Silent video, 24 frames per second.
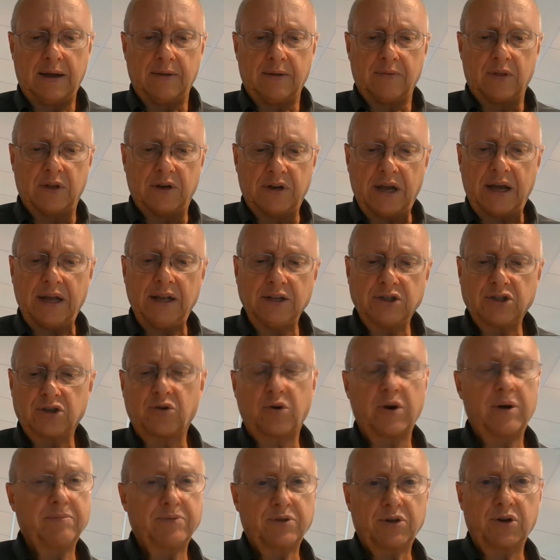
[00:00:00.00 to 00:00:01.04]
The daily
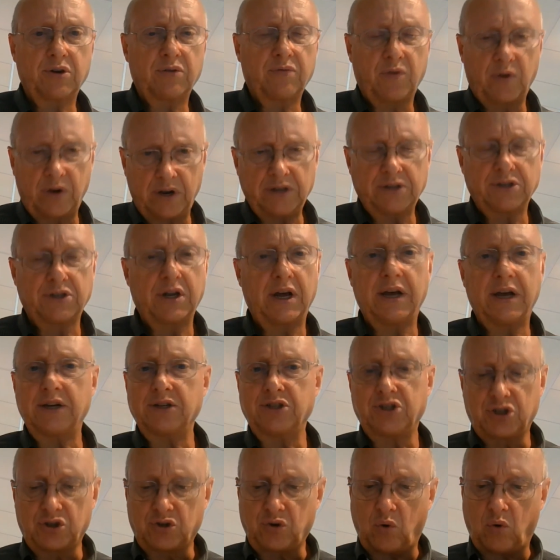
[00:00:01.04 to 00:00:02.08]
scripture for each day is
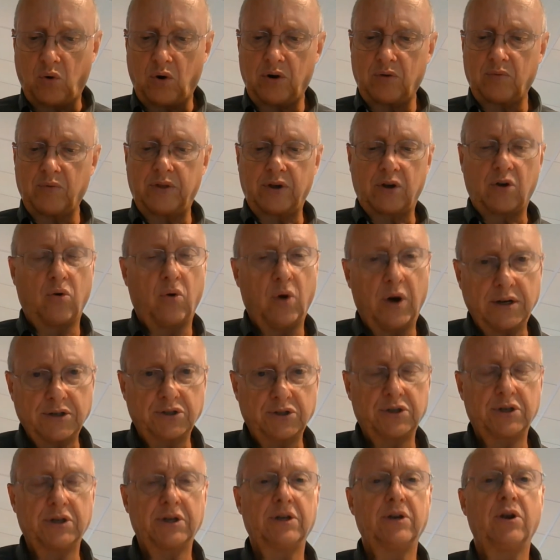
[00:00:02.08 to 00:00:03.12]
short with a
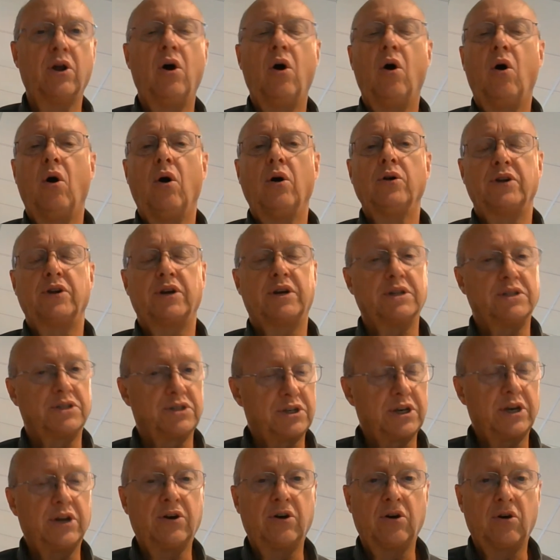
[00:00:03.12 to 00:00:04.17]
question to
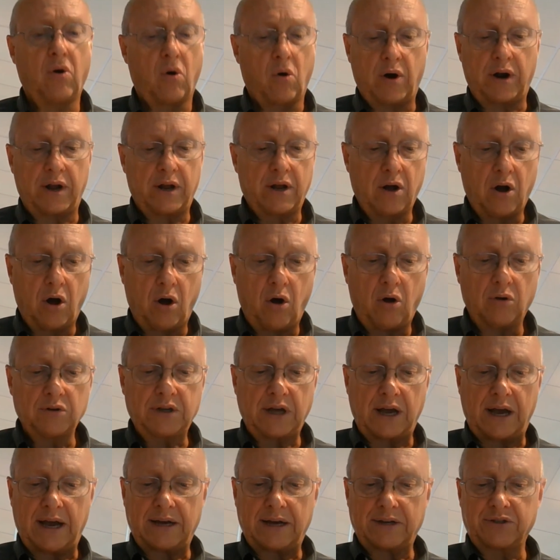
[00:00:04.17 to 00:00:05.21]
consider or a call
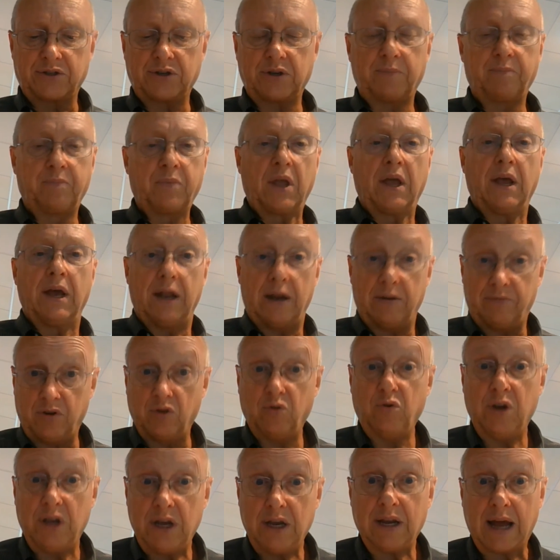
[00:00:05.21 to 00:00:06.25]
to action. And if
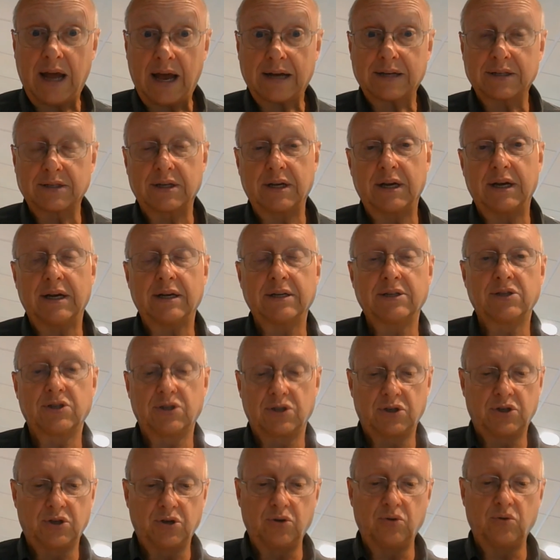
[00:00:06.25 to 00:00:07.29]
you need access
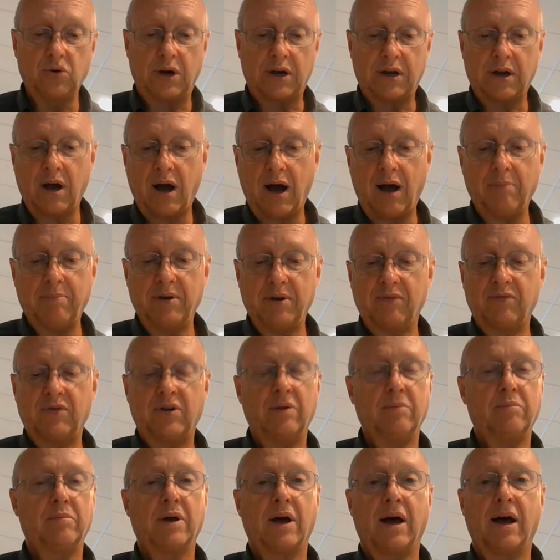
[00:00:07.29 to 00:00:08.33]
to a copy of
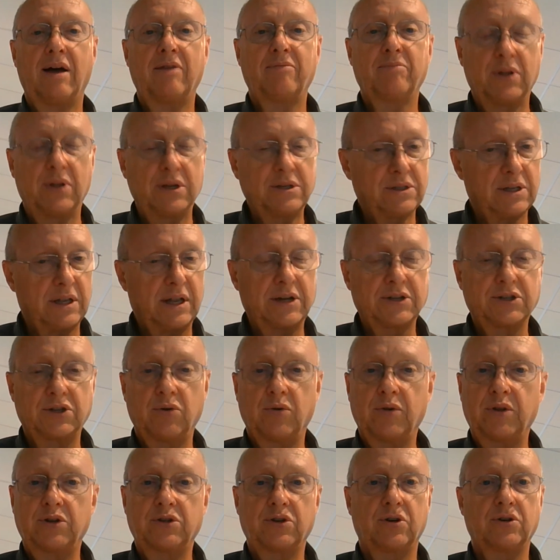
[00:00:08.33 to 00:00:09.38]
Deep Dive, please let us know
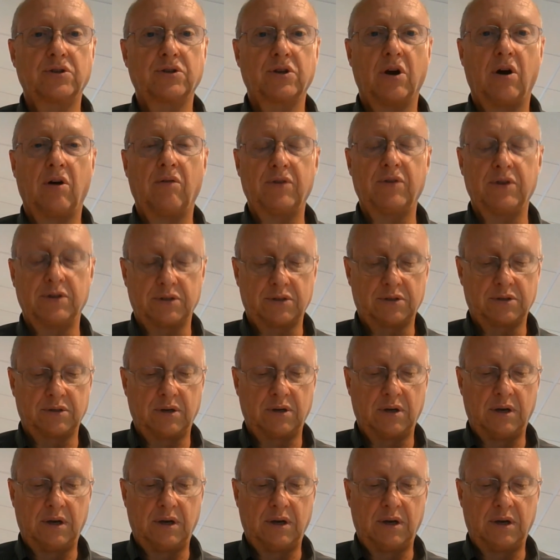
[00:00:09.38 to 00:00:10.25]
in the church office.